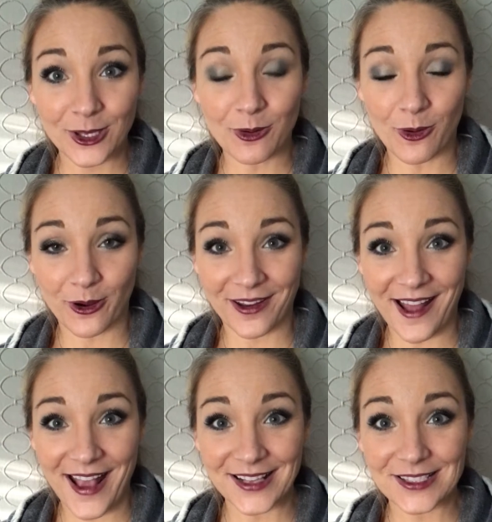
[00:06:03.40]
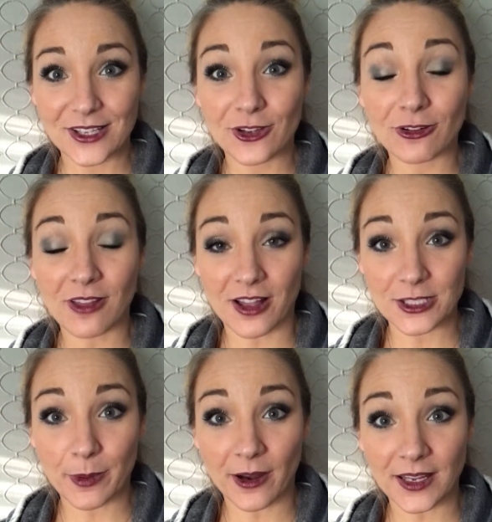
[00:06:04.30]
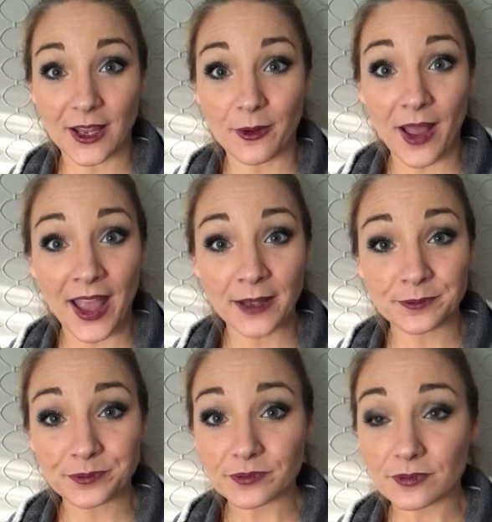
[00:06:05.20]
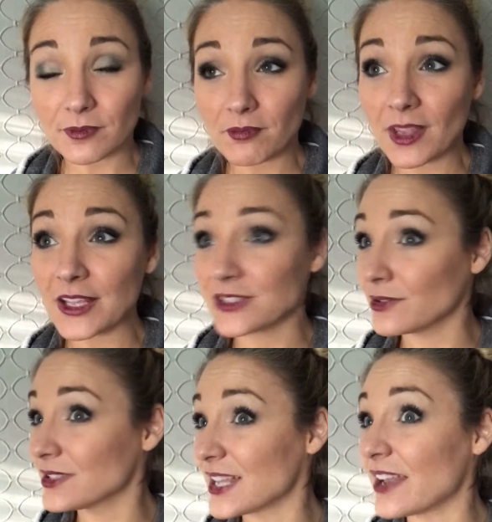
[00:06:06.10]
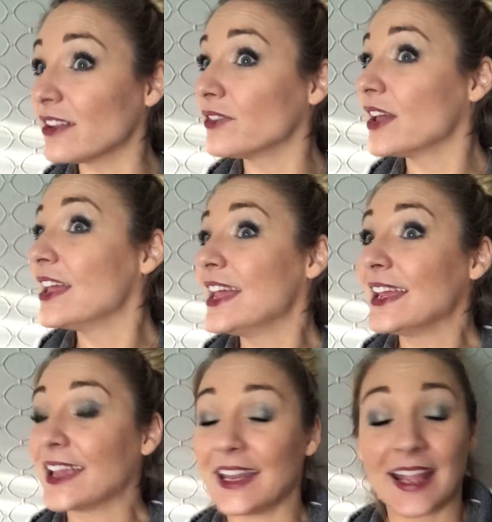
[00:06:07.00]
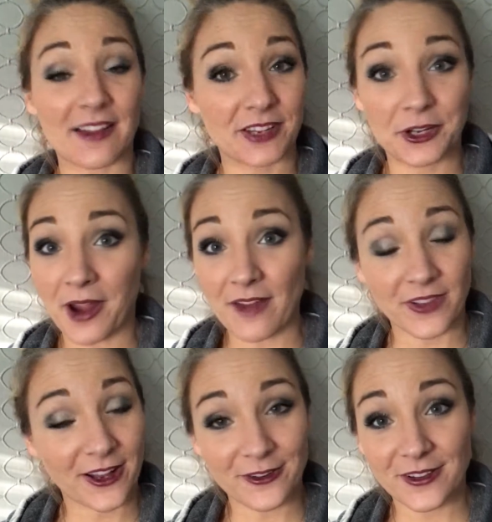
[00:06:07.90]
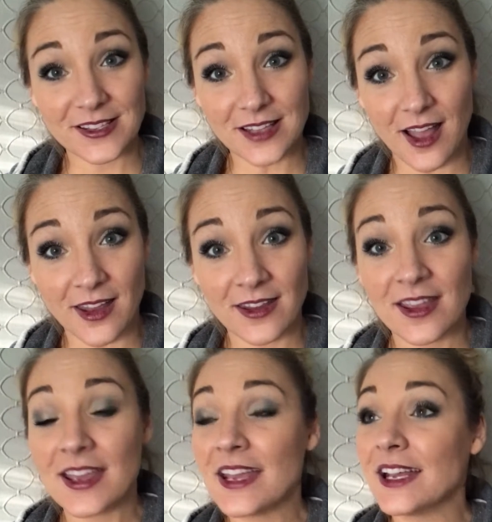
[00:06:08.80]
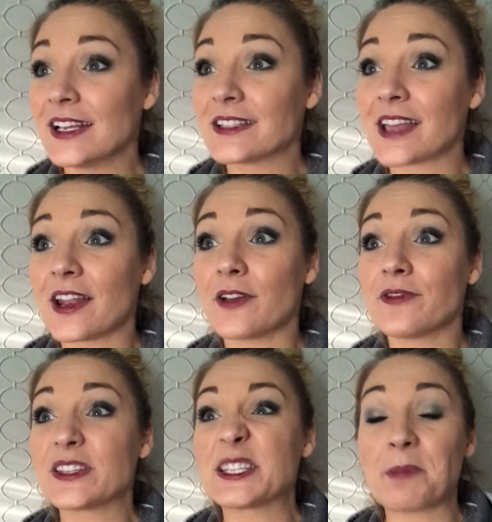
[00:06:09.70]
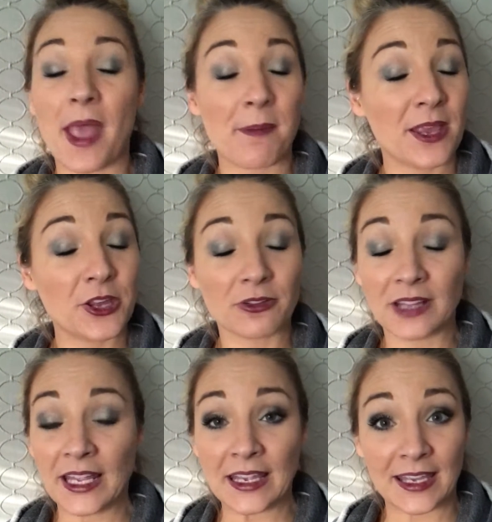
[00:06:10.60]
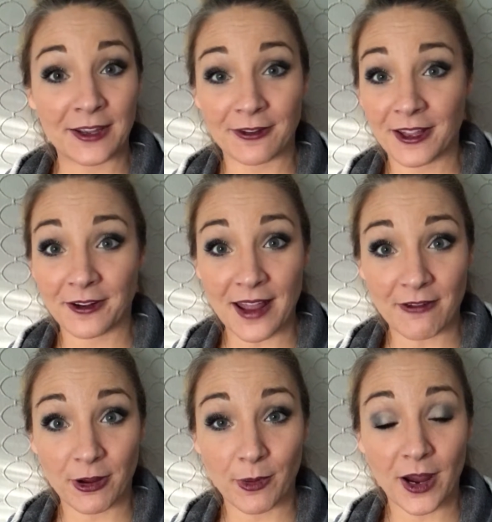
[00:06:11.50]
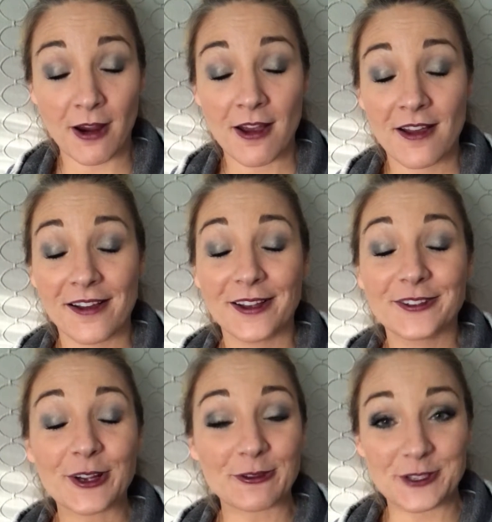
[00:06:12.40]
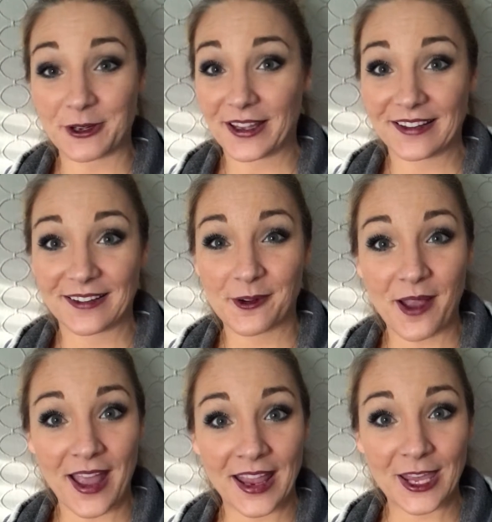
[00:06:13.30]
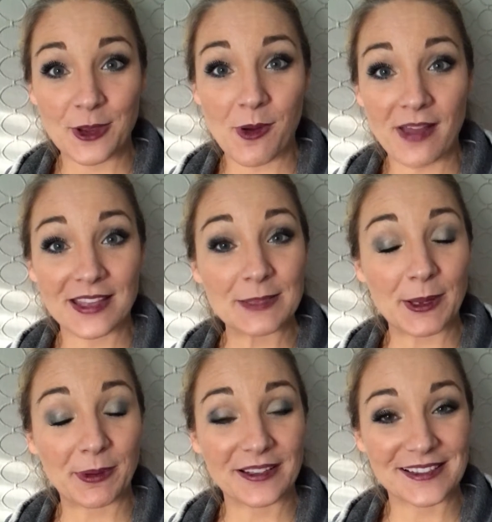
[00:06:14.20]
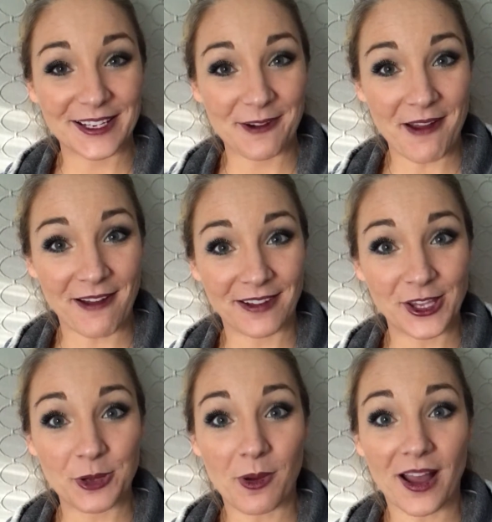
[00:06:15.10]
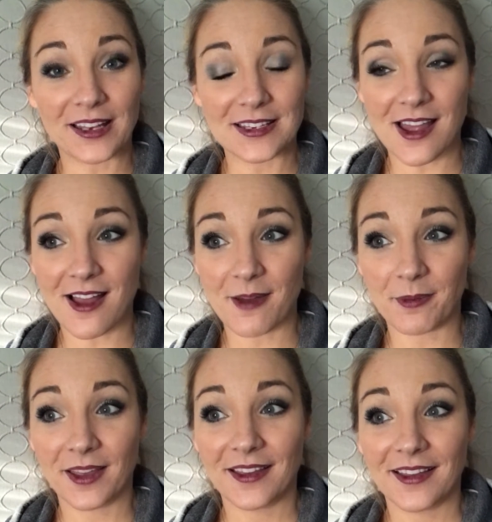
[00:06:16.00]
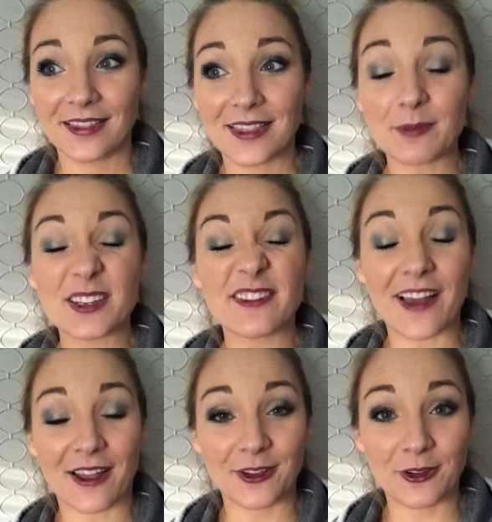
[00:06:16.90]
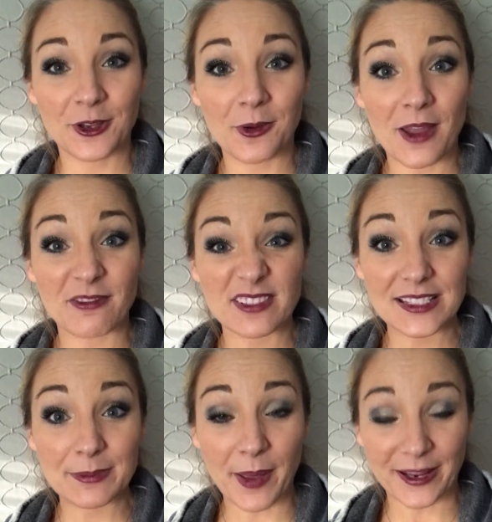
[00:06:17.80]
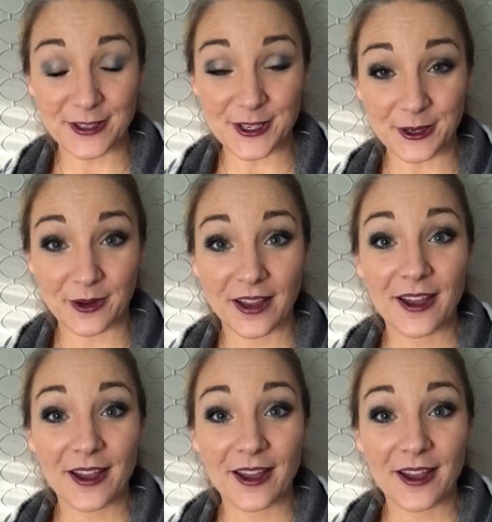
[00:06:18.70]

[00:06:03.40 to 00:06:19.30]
you organize your launch party, okay? So instead of getting every graphic under the sun, instead of spamming your link here, there, and everywhere, don't do it, okay? You want these people to stick around, and you want them to value you and respect you,